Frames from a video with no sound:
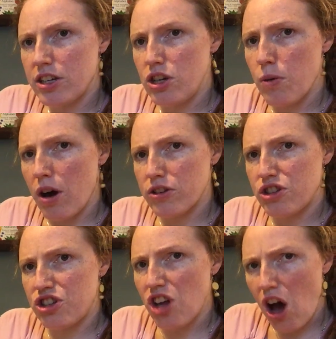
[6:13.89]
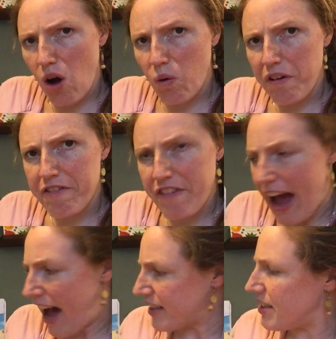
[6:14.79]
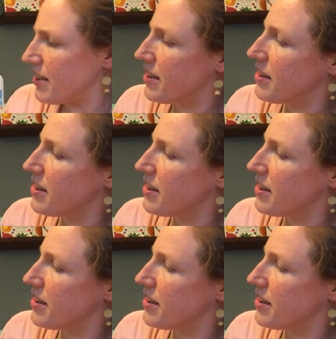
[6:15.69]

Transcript: You are so fat.